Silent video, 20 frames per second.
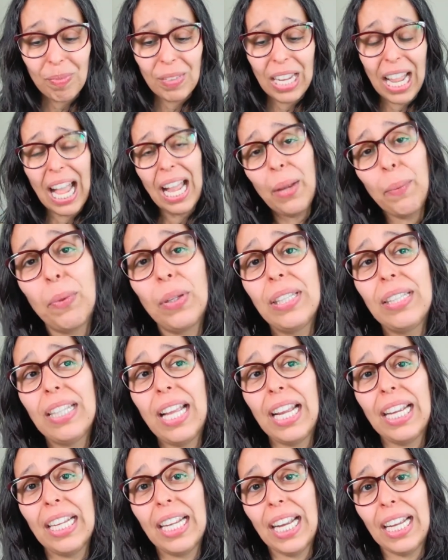i would
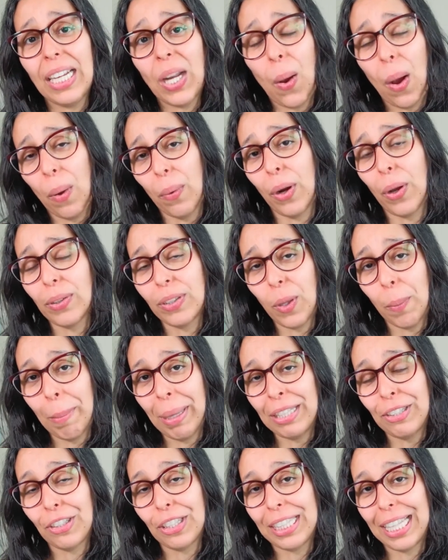you know i would also
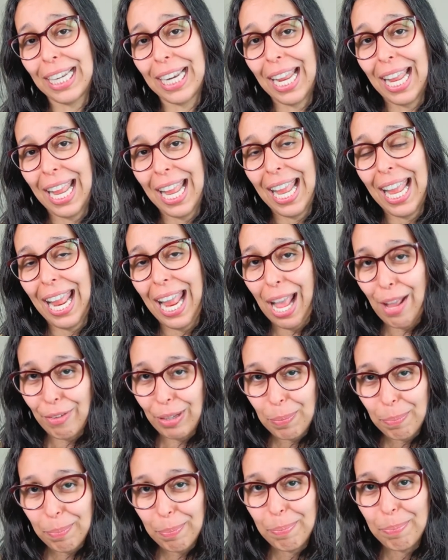mention that
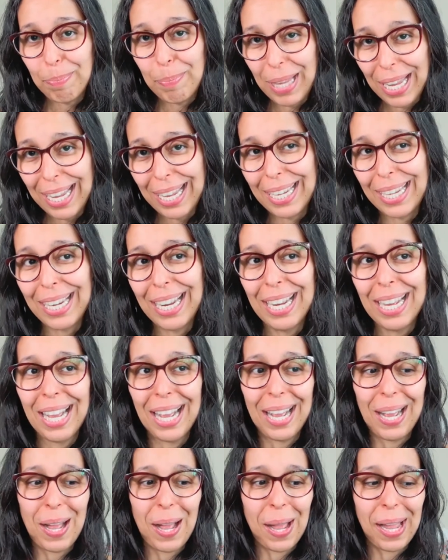having been
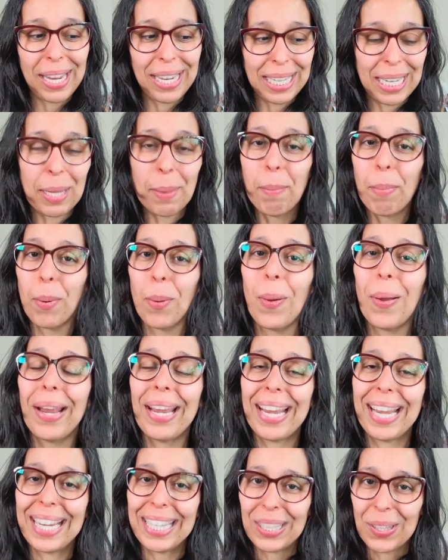uh, an
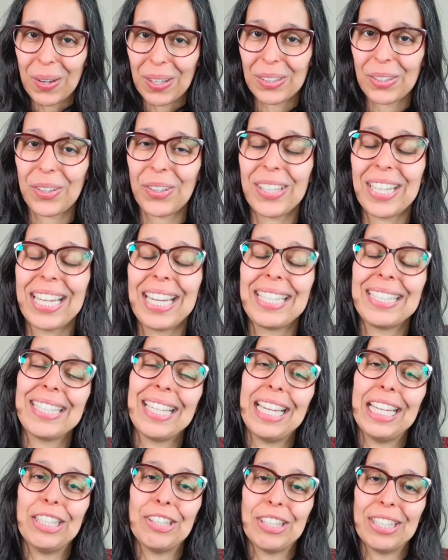employee in other
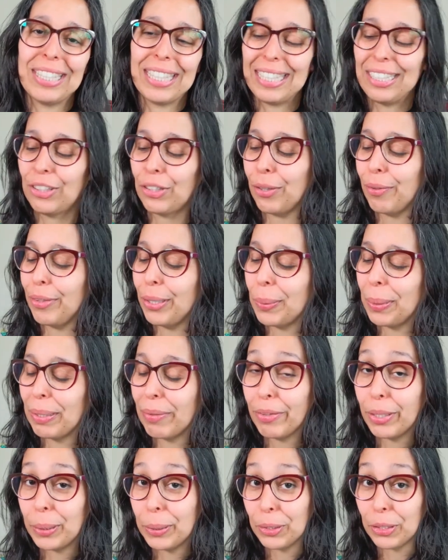organizations interviewing
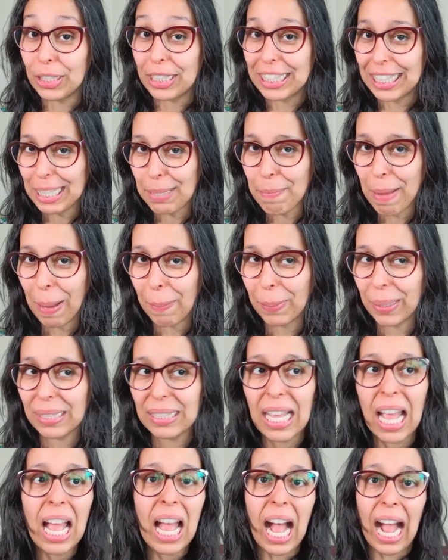future team members.
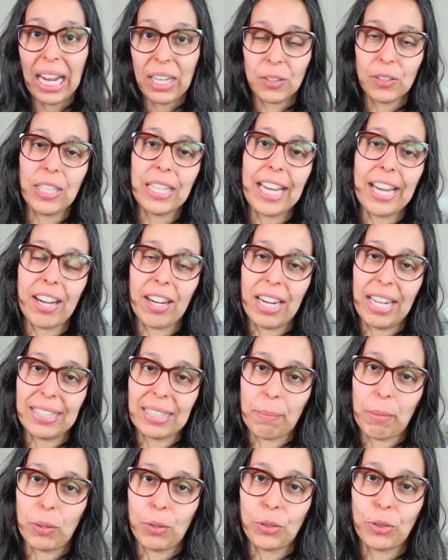I couldn't care less
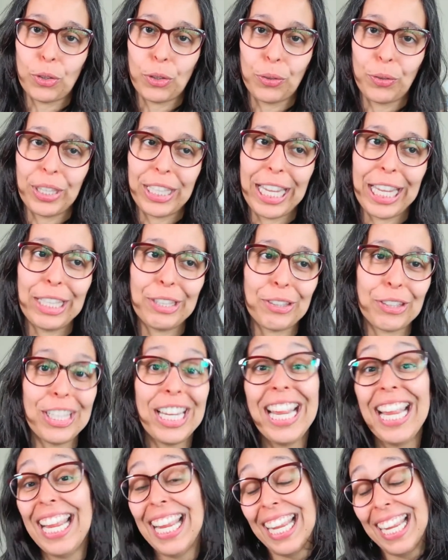about the certification.
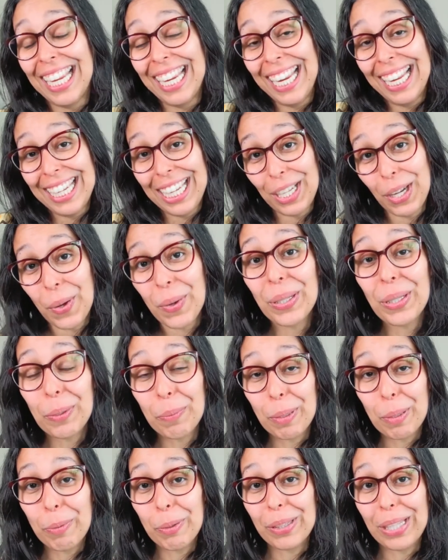And I know other
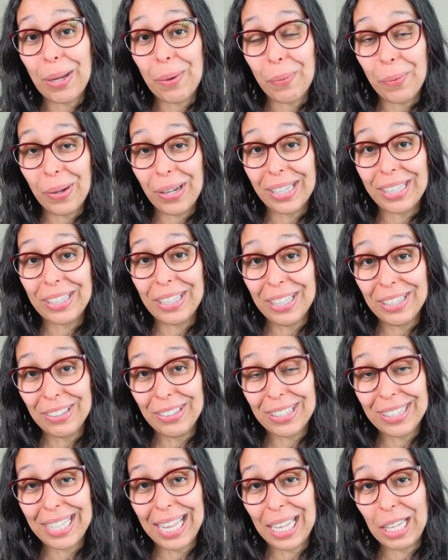people that work
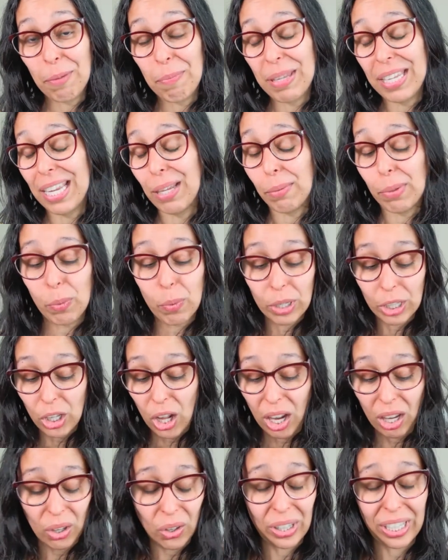just like me, and we were
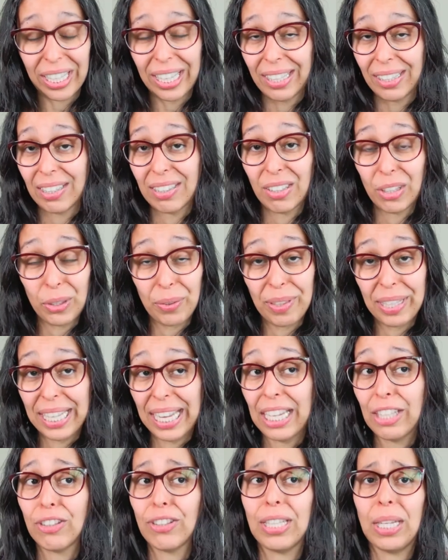not looking at the
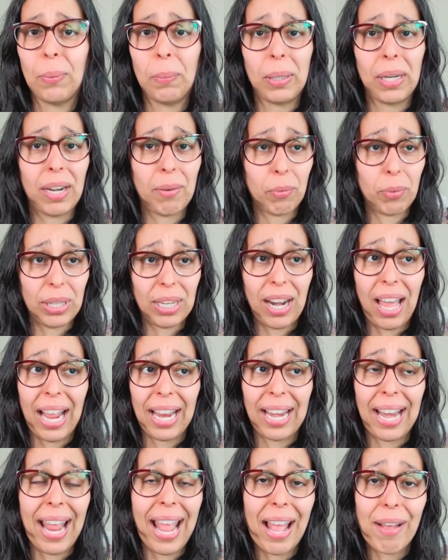certification and we are
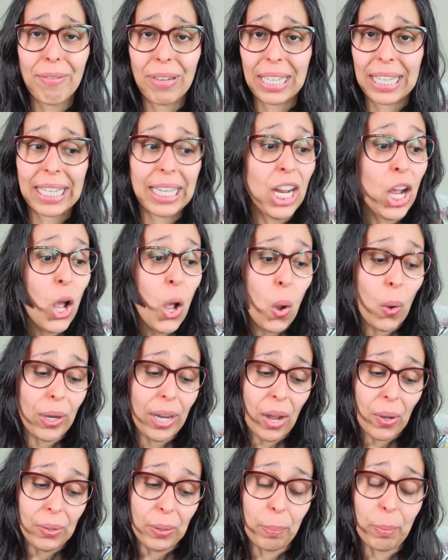relying heavily on
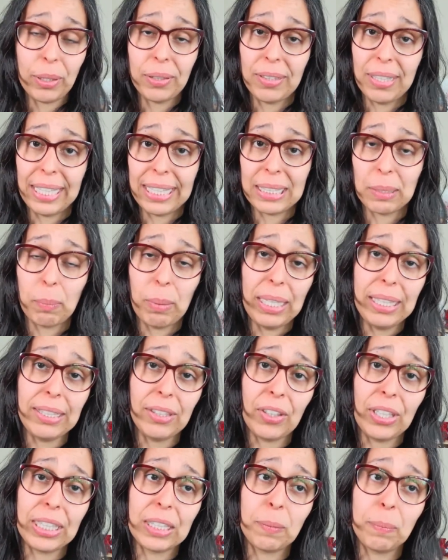how the person explained
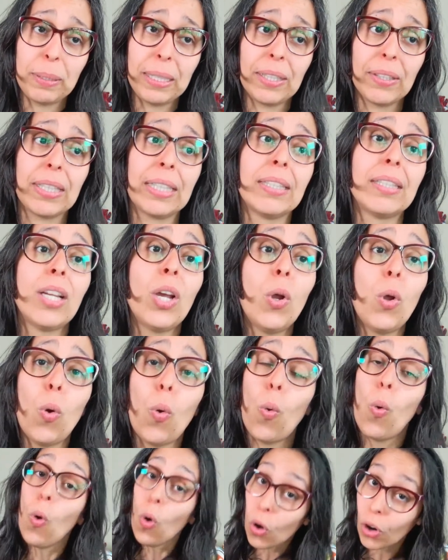their experience.
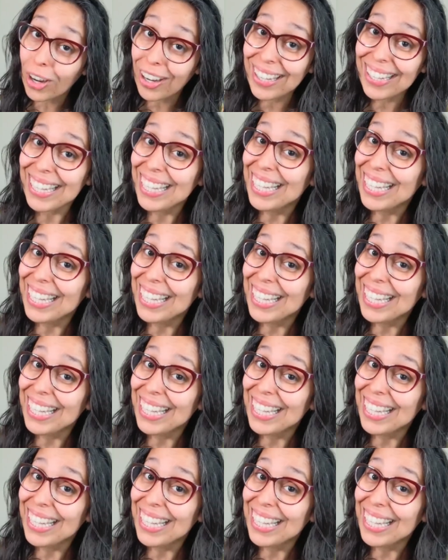Or